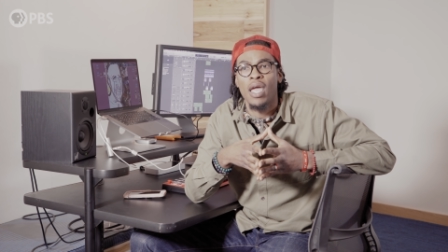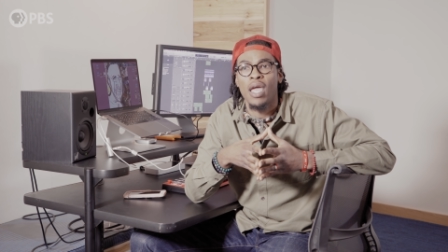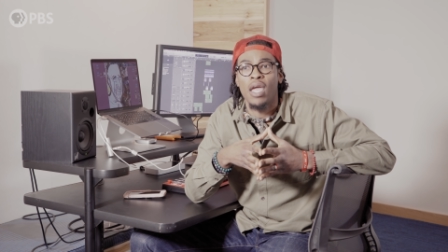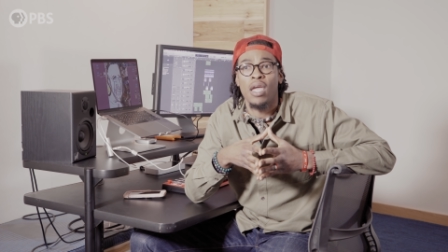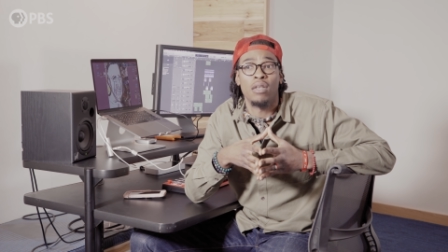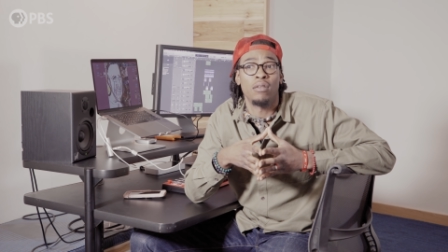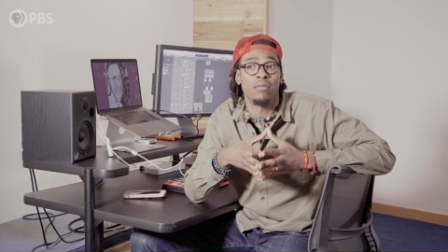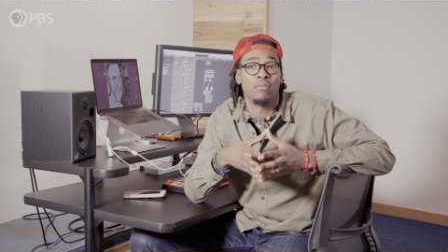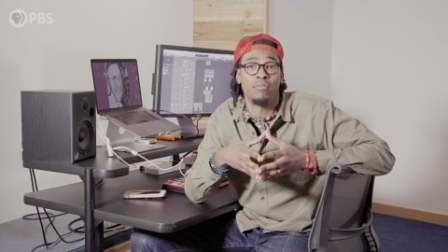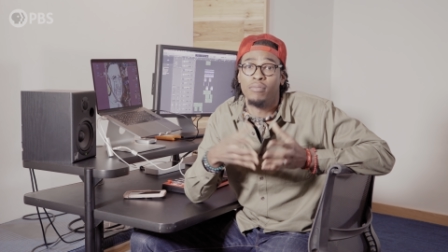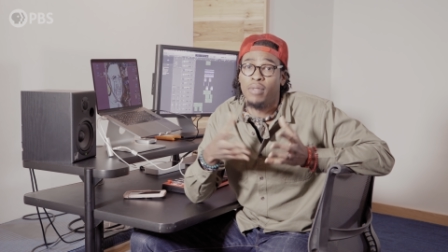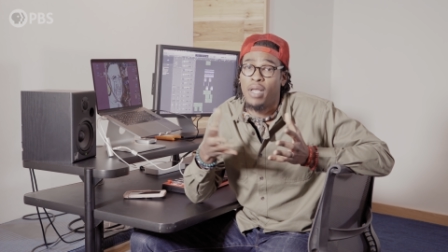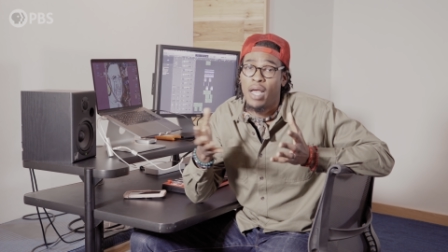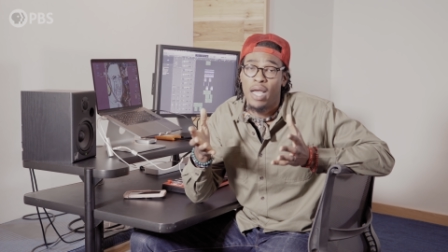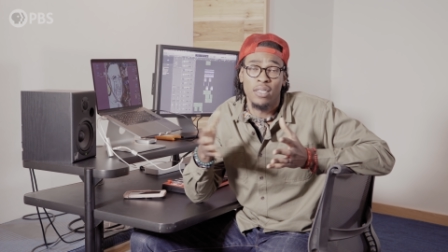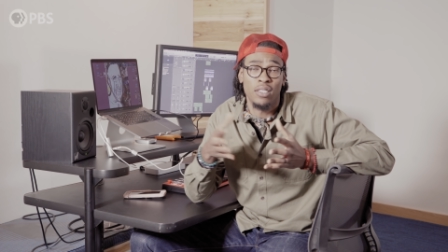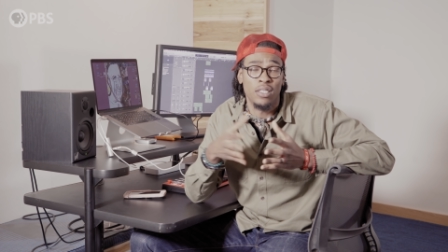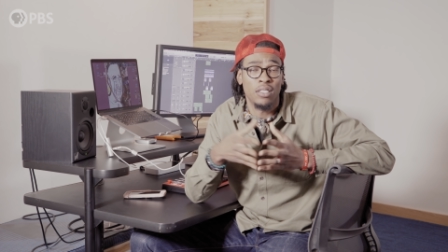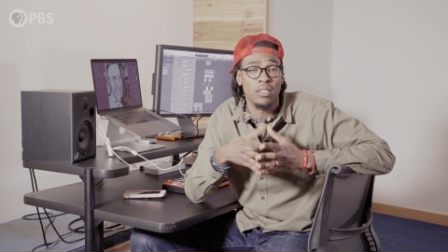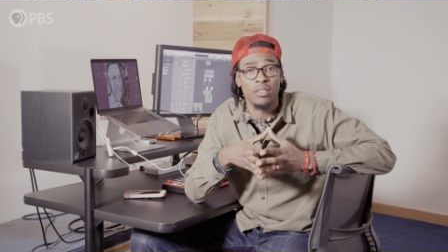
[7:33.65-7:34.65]
and
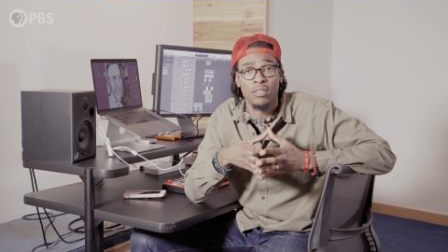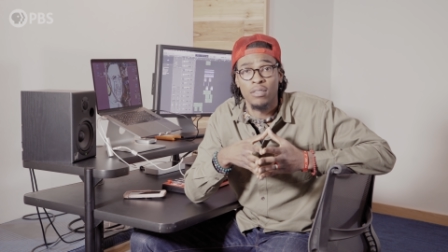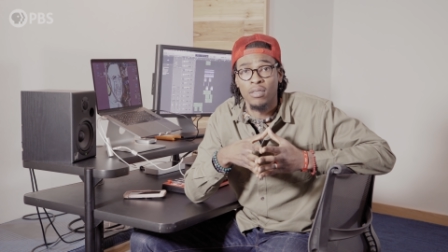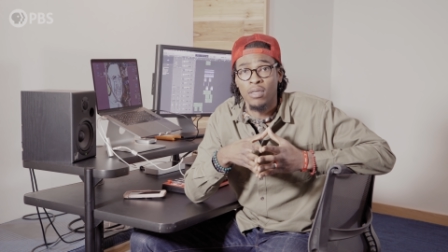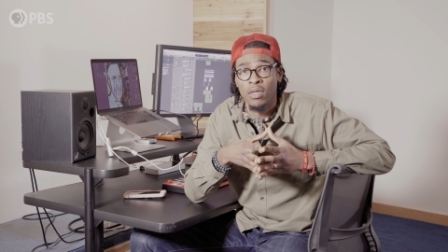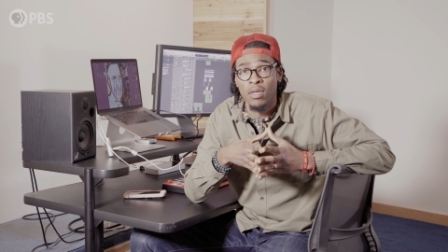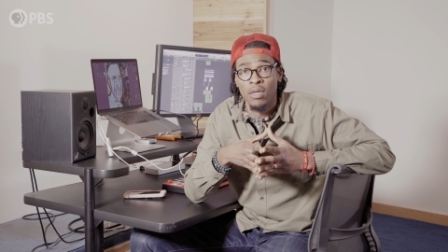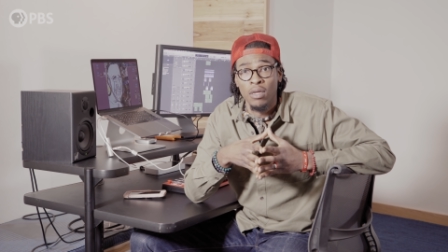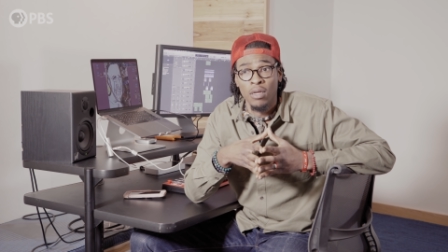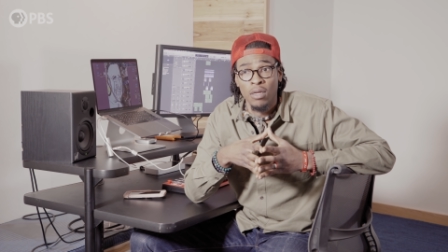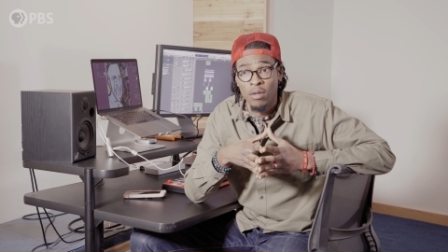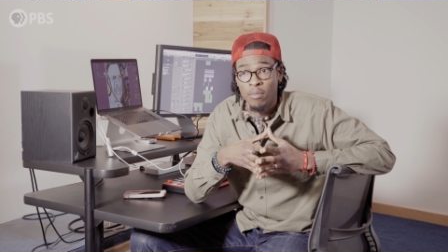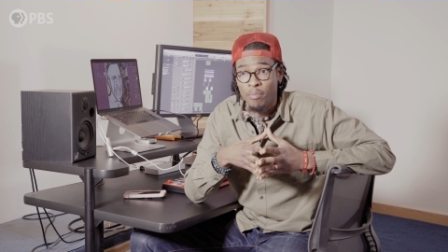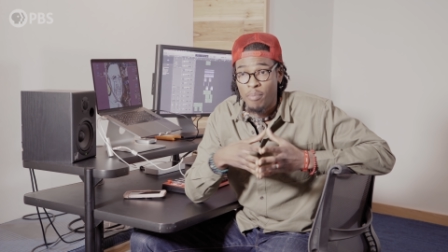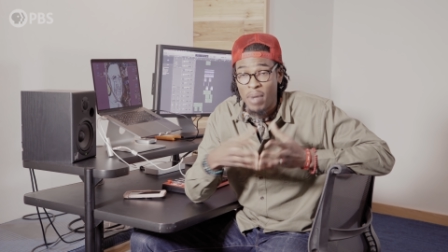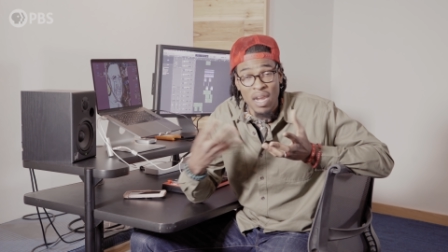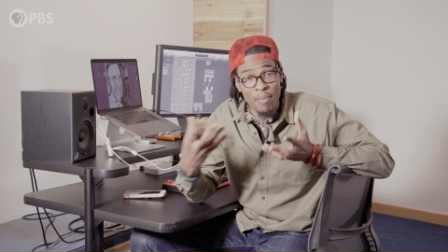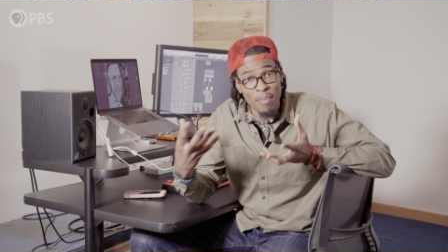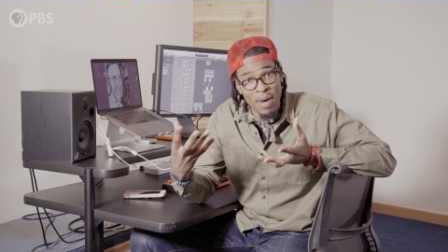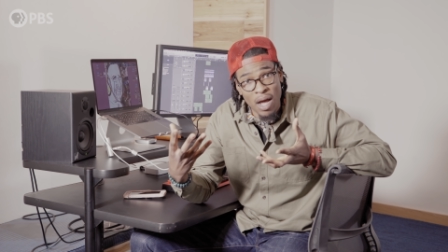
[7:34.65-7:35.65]
I just
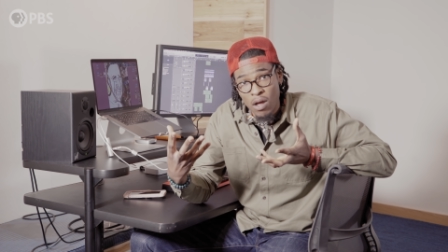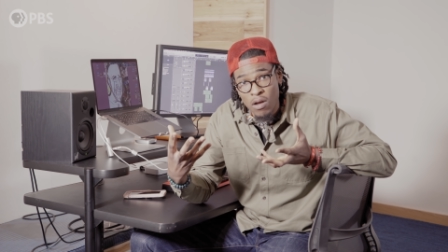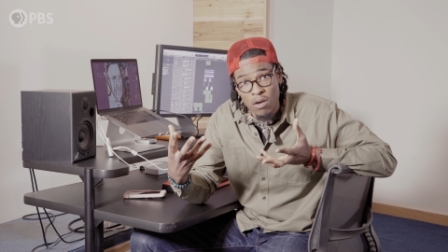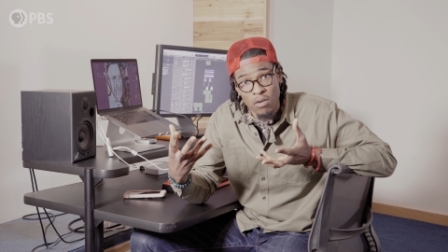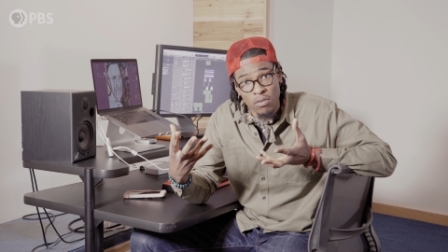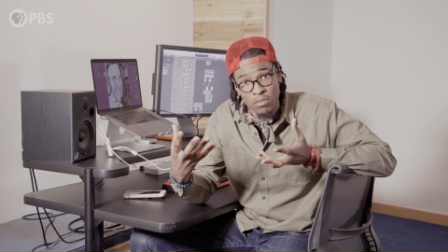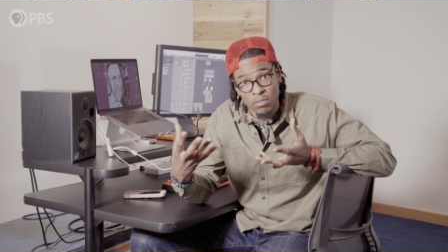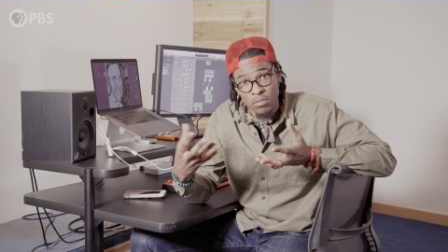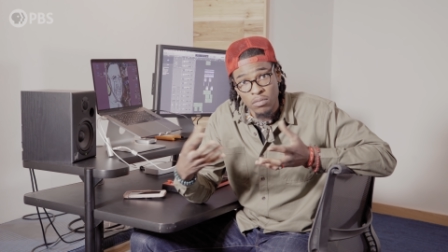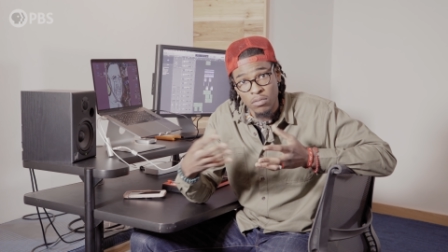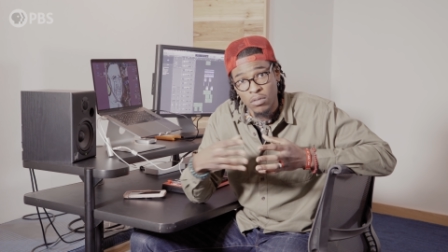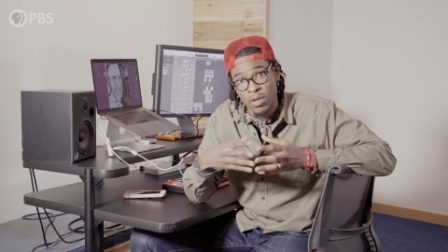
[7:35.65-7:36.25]
made it my own.